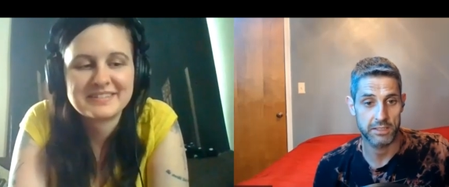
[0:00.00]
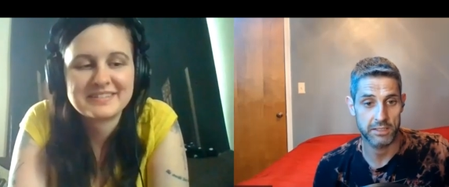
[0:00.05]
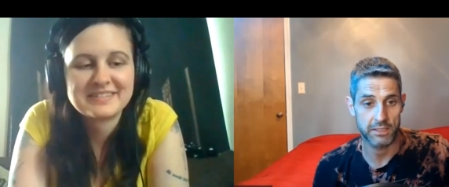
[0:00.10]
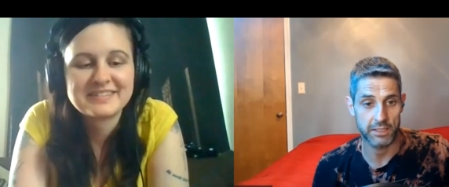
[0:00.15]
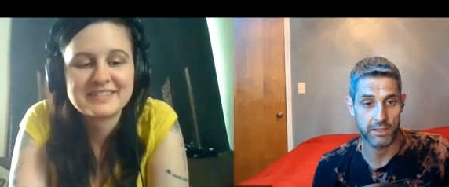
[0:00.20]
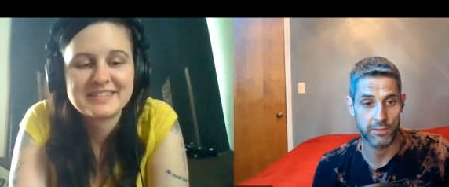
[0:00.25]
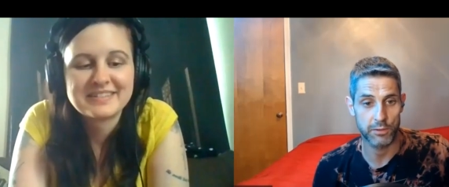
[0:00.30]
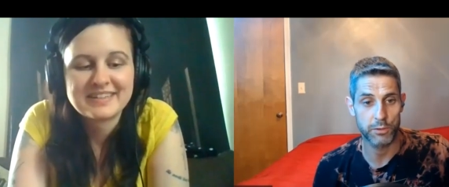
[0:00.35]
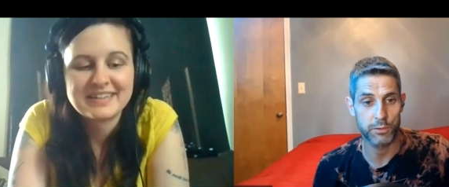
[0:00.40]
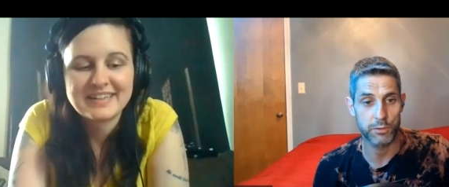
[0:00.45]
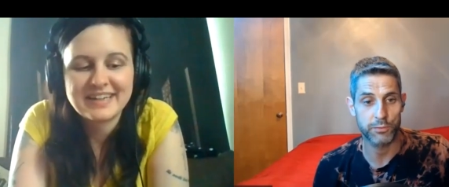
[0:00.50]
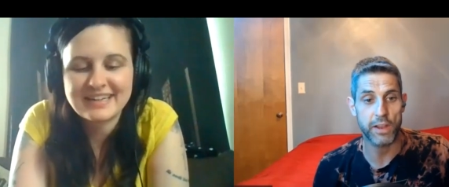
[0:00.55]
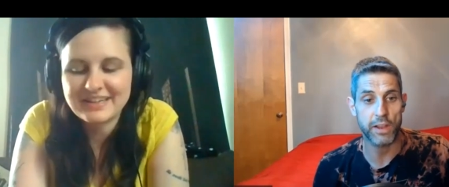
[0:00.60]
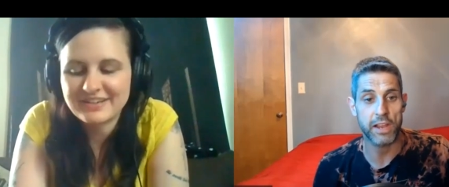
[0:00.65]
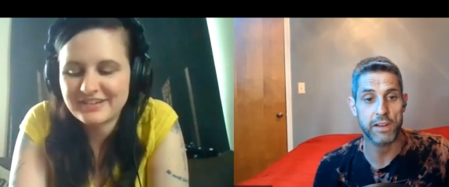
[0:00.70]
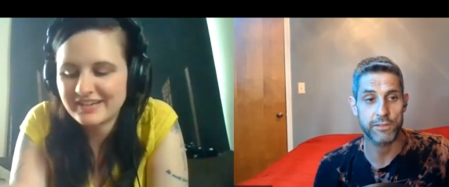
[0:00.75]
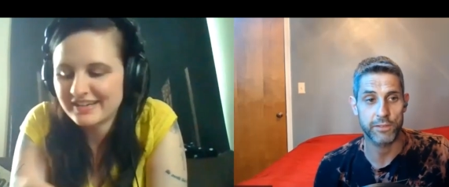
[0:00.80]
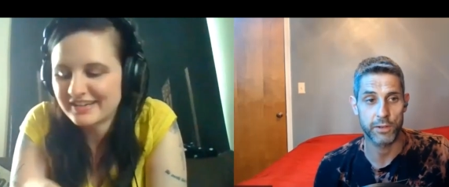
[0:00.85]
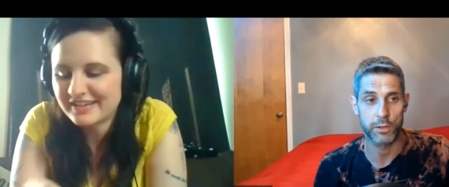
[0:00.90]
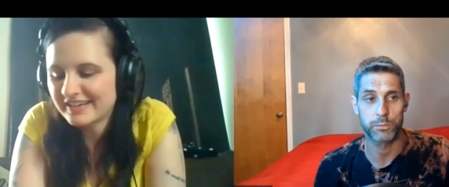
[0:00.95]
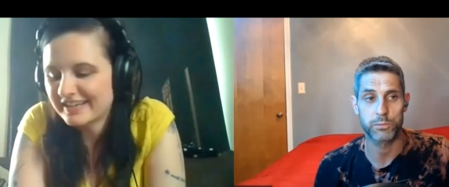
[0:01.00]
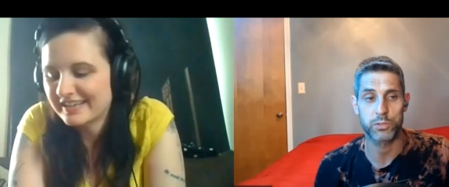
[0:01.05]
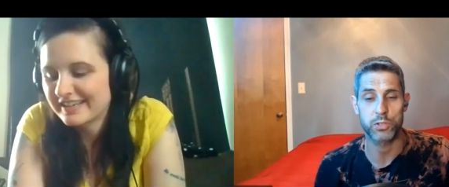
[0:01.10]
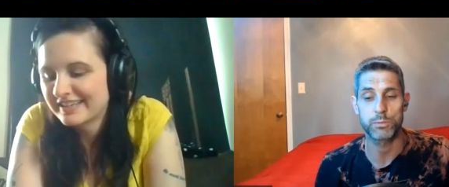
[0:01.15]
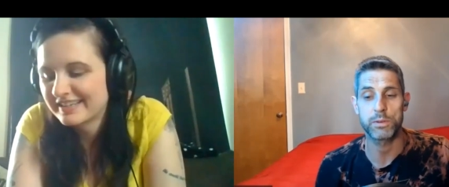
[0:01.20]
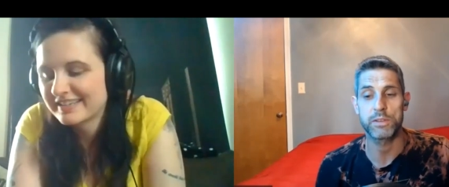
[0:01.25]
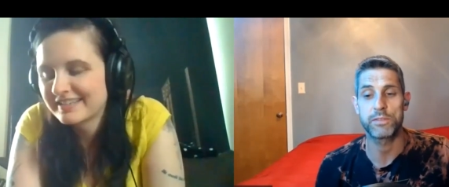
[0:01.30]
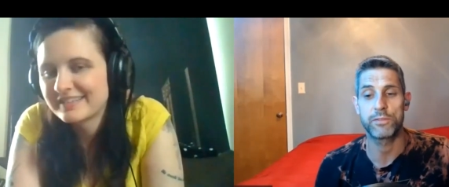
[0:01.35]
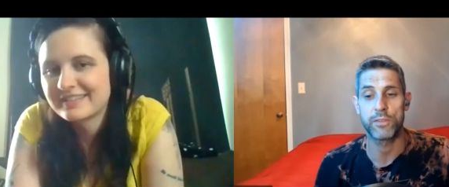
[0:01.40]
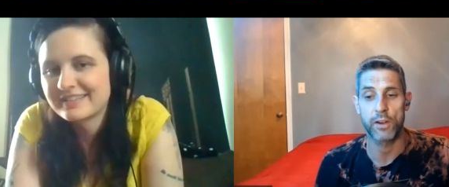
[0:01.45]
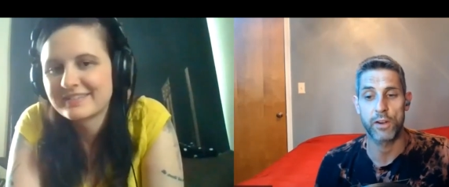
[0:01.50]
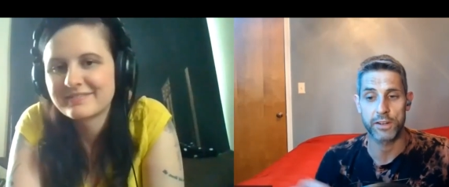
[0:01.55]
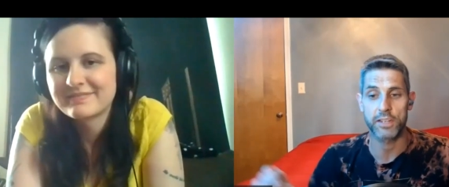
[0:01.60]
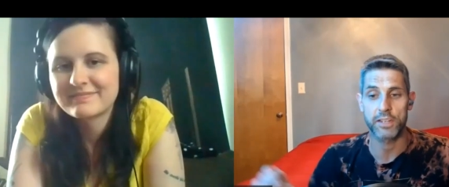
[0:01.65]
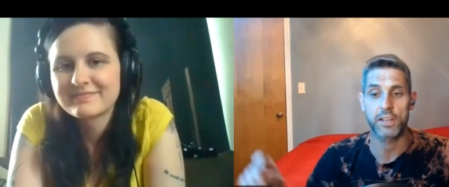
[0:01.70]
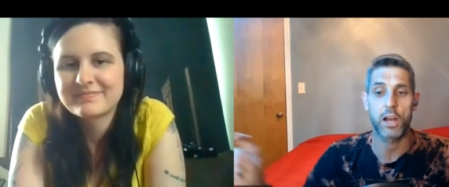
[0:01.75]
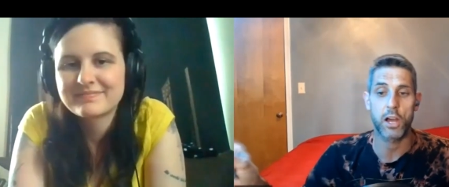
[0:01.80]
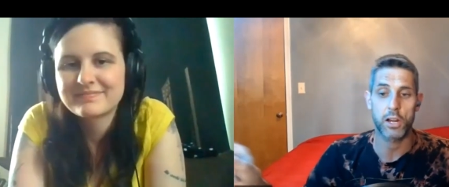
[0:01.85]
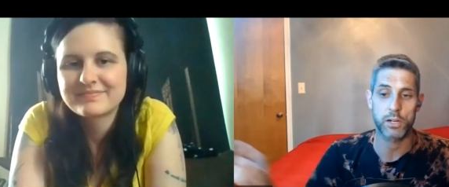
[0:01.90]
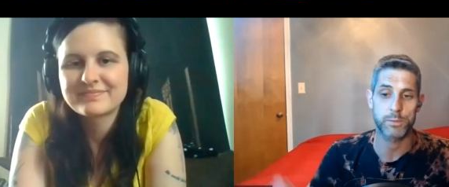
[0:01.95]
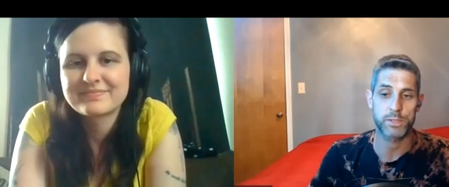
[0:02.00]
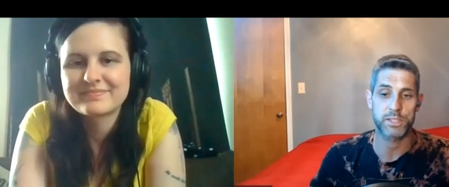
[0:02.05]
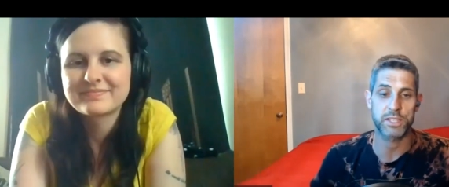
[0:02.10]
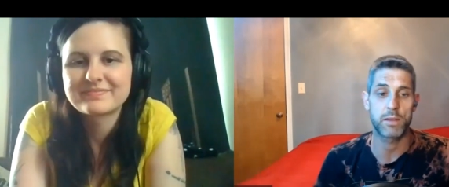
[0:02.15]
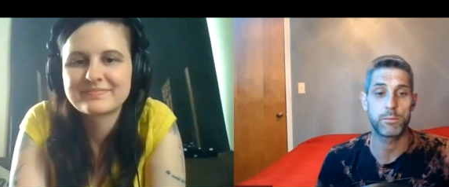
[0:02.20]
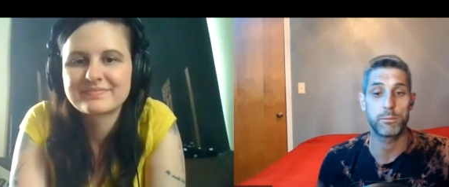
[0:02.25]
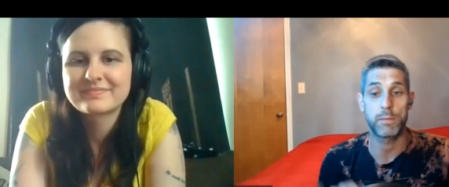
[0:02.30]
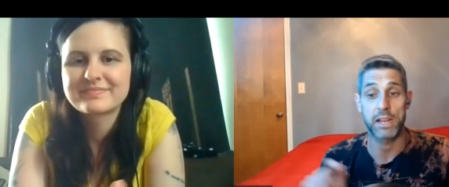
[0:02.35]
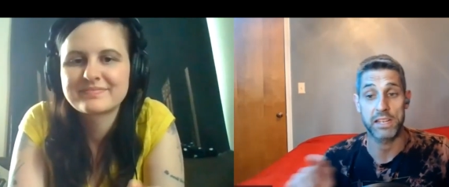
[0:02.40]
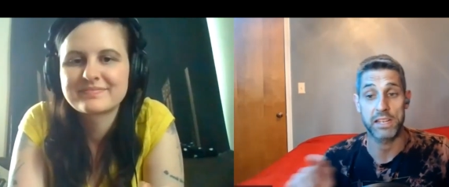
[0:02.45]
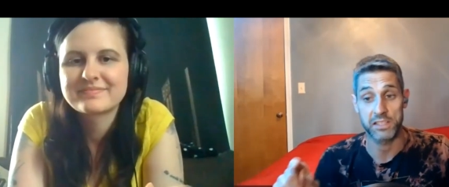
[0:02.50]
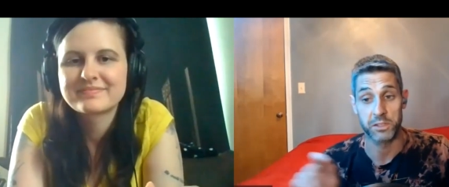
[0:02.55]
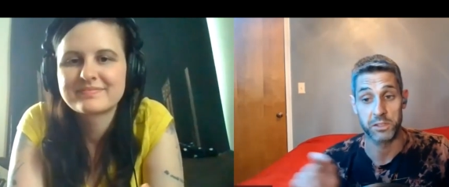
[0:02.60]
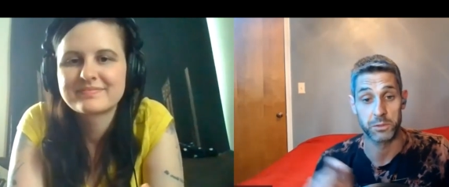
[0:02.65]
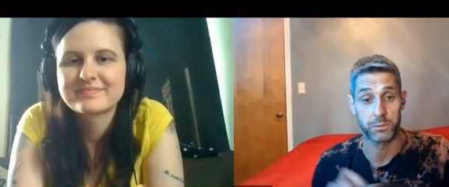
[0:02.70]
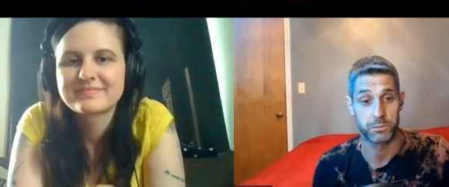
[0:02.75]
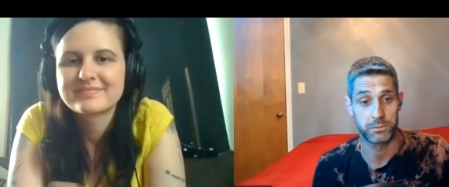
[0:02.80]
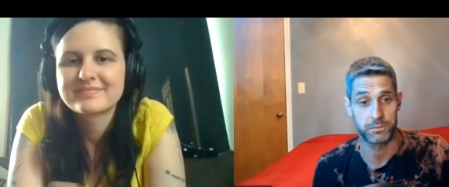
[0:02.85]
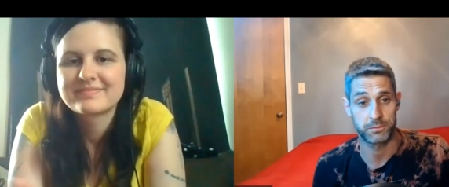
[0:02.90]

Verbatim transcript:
Speaker 1: Like if you yeah, no, I agree. should be funded 100% by you.